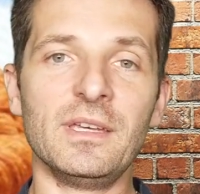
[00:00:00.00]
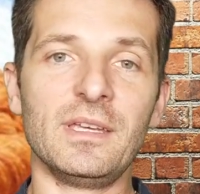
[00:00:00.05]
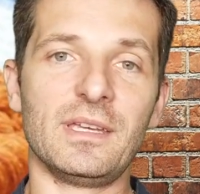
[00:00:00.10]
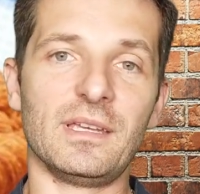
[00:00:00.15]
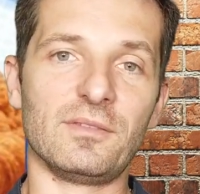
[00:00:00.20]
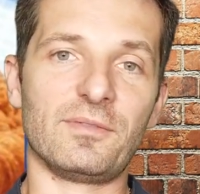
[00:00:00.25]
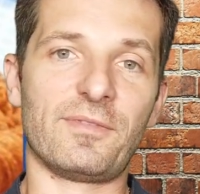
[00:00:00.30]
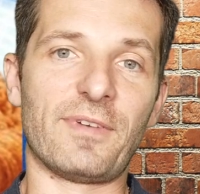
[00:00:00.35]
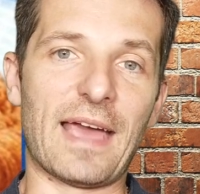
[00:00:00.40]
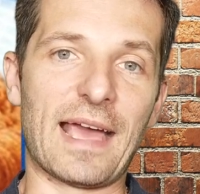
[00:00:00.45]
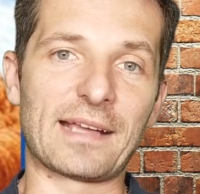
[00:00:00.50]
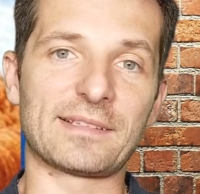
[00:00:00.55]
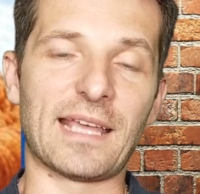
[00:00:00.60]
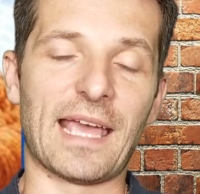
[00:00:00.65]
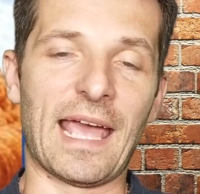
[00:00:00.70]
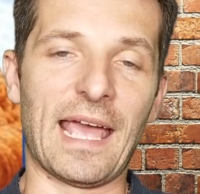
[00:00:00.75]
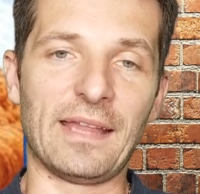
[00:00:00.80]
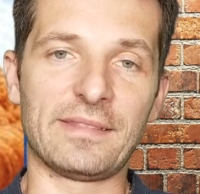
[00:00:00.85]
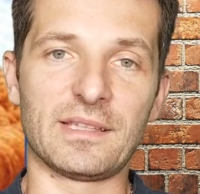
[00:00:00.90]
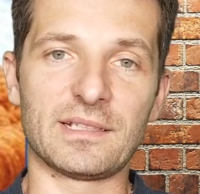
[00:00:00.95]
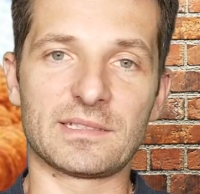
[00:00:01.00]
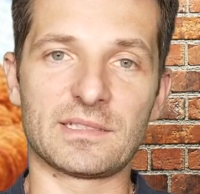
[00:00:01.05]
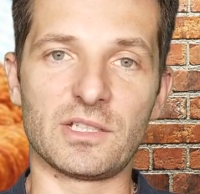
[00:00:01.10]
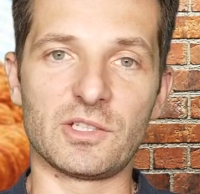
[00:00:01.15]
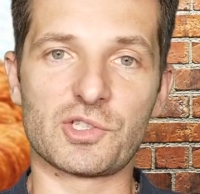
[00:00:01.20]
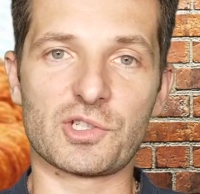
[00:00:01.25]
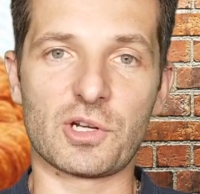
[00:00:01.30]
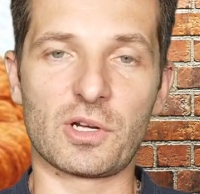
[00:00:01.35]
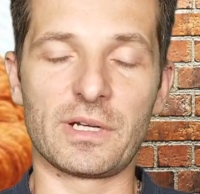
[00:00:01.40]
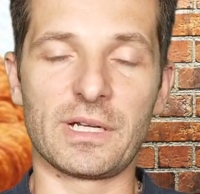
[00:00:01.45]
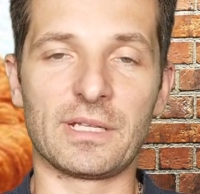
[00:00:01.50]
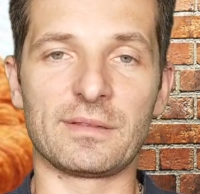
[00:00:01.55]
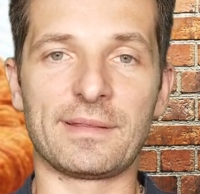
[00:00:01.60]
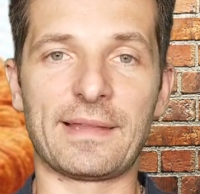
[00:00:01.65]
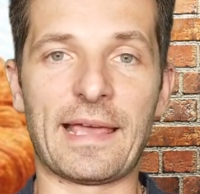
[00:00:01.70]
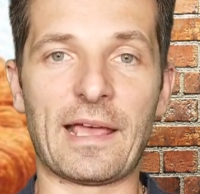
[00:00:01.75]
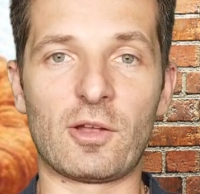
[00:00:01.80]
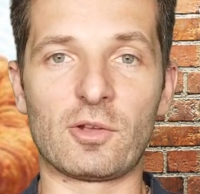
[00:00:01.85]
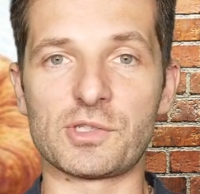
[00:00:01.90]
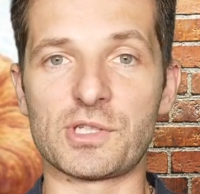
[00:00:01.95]
In fact, at the Centurion
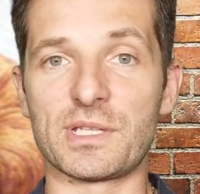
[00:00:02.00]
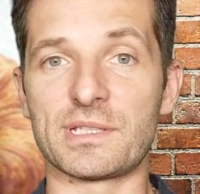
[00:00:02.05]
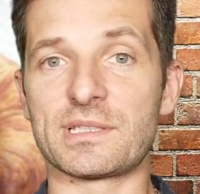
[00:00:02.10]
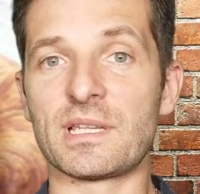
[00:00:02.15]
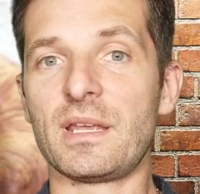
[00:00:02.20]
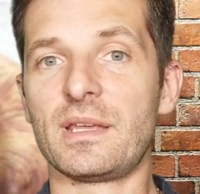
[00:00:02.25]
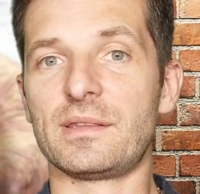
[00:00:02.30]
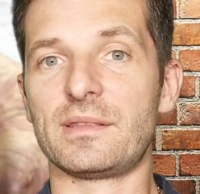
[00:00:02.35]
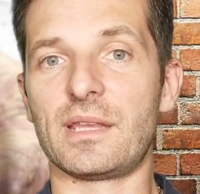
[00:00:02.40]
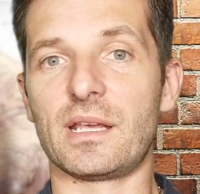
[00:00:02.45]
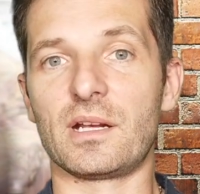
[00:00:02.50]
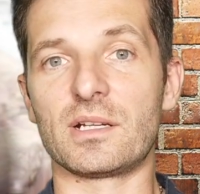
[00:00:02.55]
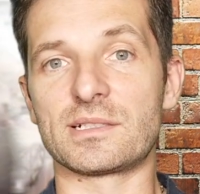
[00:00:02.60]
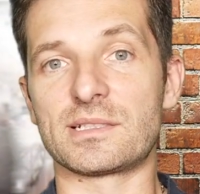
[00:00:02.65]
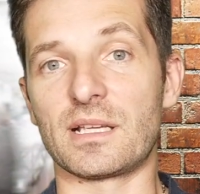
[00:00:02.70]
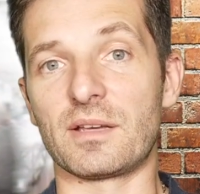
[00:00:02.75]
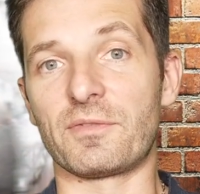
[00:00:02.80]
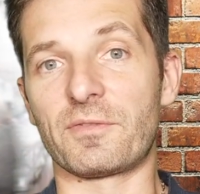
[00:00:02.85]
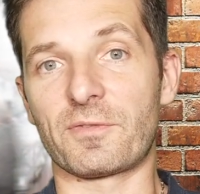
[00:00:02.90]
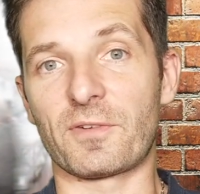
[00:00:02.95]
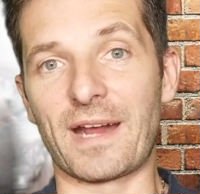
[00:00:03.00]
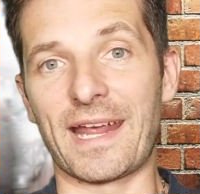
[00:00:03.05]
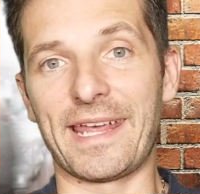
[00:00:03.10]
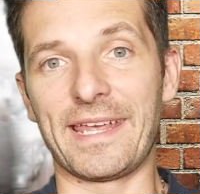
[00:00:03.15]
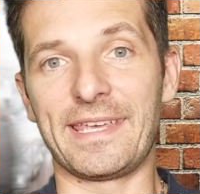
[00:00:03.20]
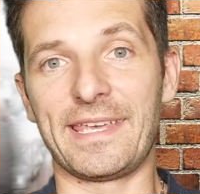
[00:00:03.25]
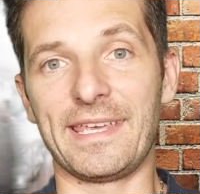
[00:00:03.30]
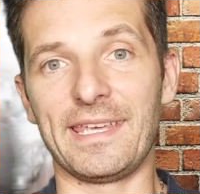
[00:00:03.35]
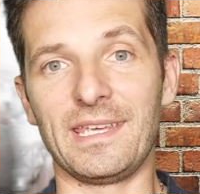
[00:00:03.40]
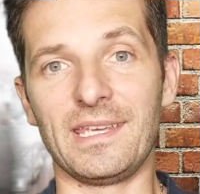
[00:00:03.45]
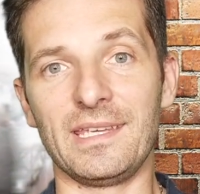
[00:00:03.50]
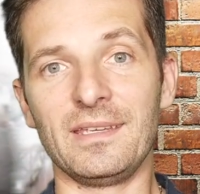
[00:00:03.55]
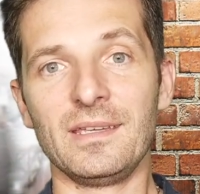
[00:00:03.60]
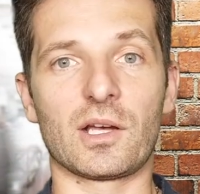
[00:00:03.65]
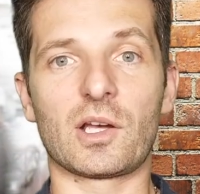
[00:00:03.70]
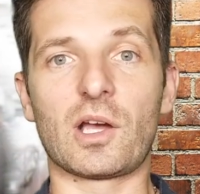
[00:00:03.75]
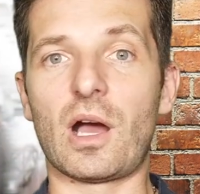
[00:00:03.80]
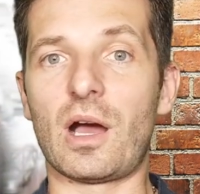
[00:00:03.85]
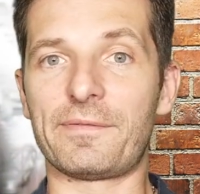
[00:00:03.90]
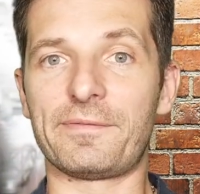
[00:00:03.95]
lounges, there's a Frankie
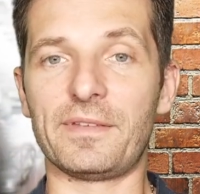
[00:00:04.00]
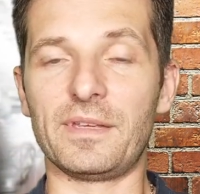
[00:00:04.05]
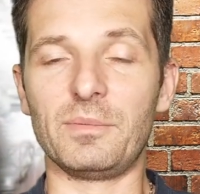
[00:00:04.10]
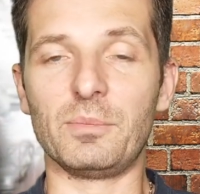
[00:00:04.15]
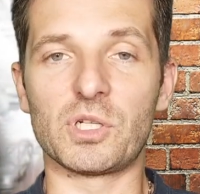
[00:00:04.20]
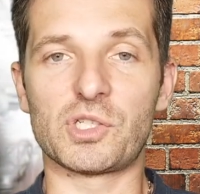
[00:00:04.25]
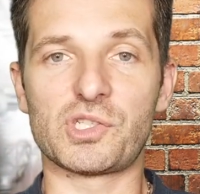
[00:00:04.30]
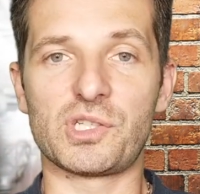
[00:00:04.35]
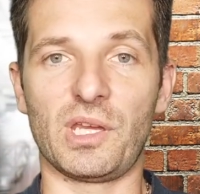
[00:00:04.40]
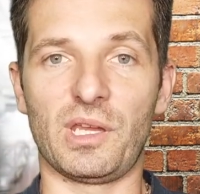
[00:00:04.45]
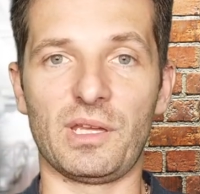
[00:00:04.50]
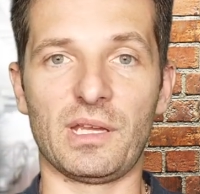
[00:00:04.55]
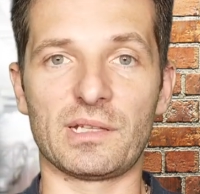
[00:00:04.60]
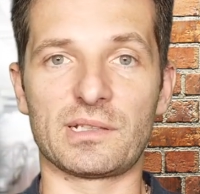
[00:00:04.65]
coffee machine.